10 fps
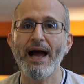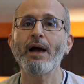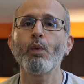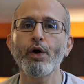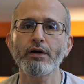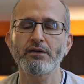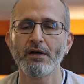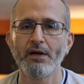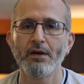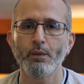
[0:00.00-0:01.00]
I worked
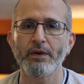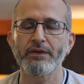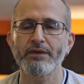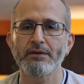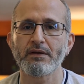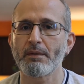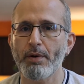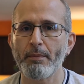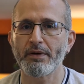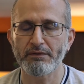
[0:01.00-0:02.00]
with the
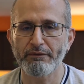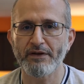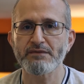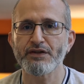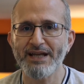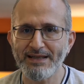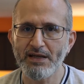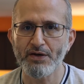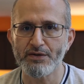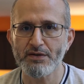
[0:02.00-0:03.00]
Department of Defense for 10
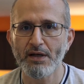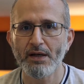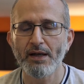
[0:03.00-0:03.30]
years,